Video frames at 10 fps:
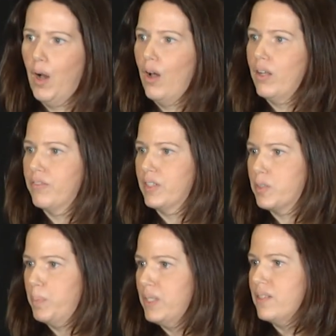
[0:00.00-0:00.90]
all of the
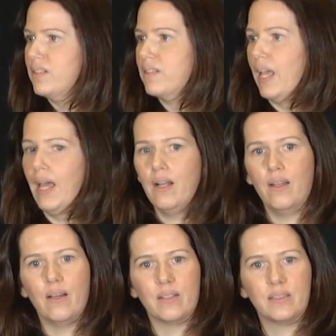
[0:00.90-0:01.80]
species
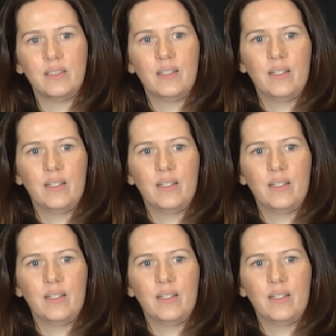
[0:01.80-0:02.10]
cataloged,